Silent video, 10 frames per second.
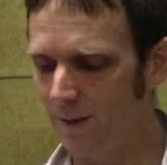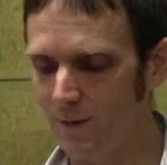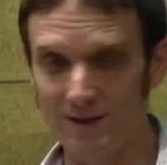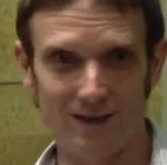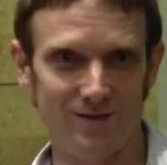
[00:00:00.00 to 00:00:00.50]

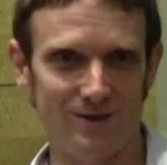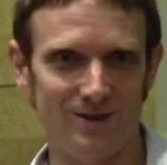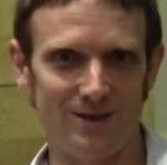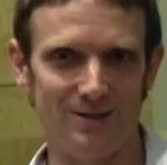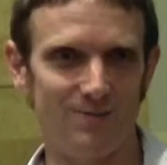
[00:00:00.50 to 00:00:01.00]
But he's
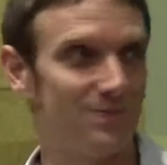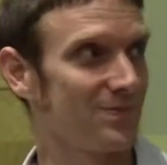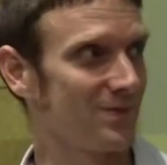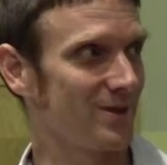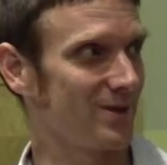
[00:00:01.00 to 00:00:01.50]
often,
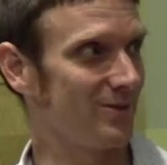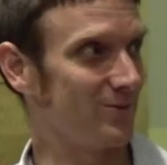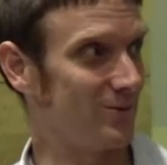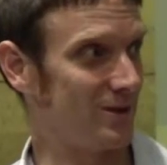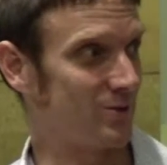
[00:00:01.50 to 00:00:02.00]

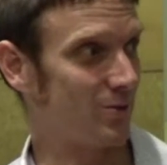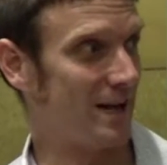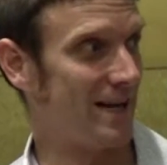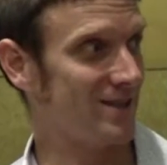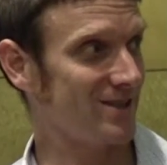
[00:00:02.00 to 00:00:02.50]
his real
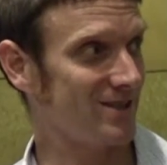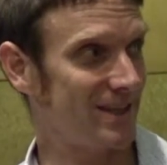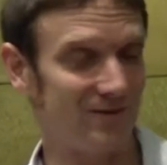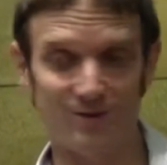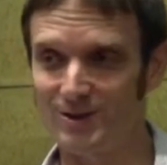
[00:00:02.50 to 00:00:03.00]
passion in
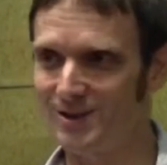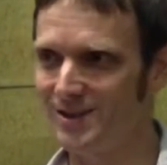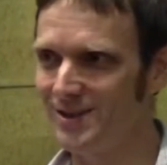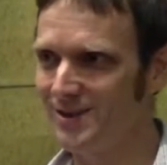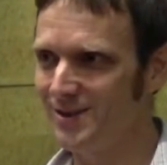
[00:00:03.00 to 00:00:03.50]
life was
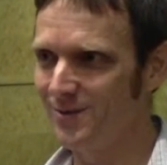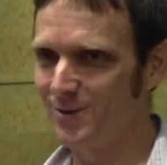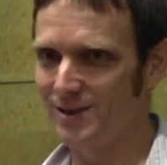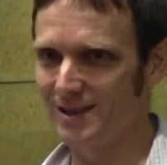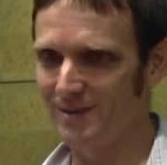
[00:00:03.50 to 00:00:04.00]

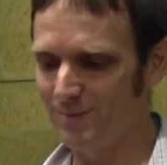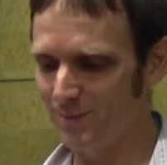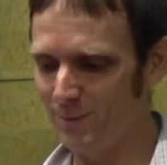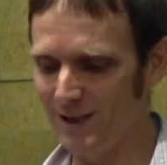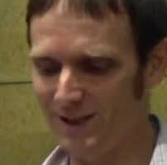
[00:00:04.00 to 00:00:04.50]

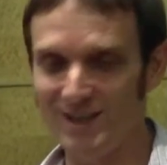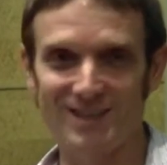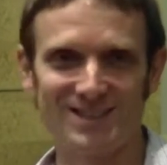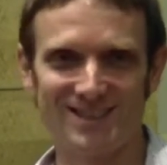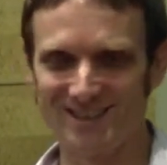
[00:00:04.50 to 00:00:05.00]
playing
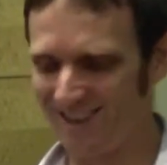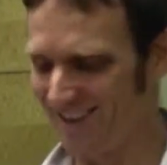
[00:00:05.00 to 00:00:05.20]
chess